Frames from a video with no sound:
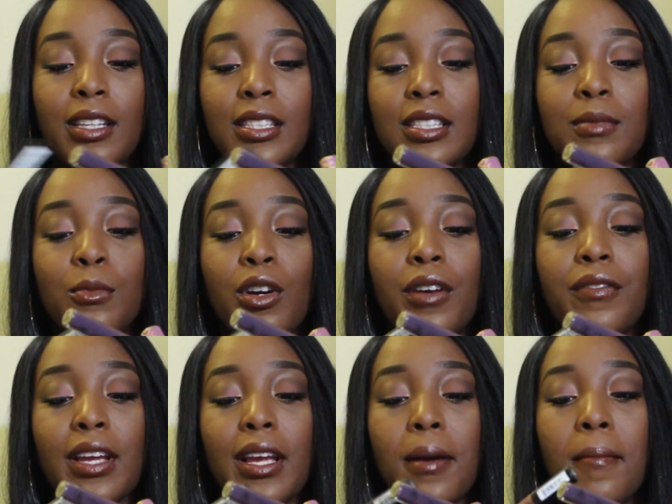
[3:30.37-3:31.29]
This is more
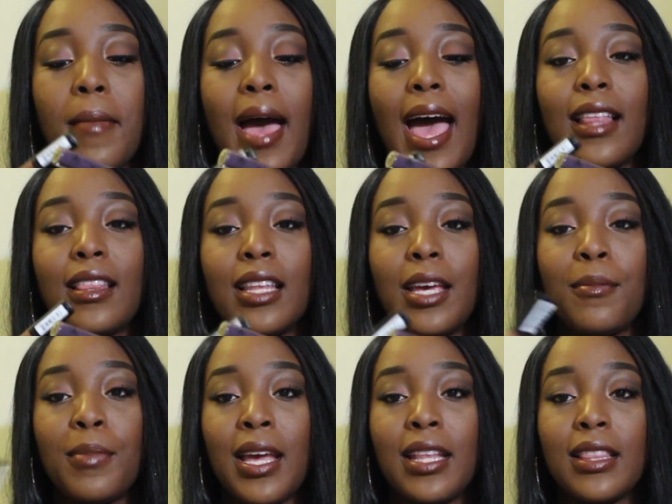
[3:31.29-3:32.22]
of like a matte
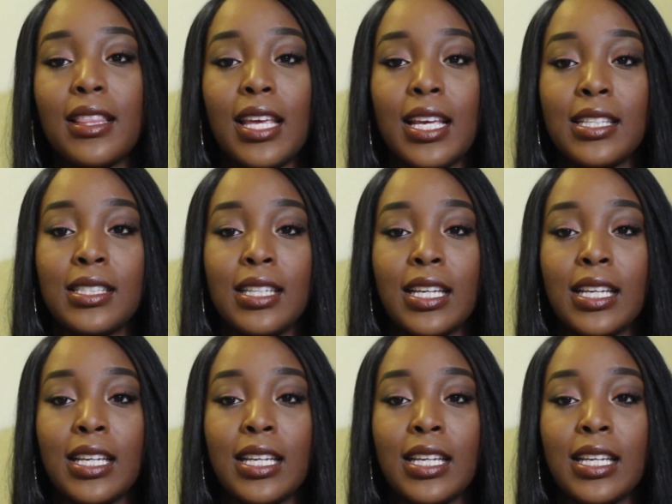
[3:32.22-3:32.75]
lip, and this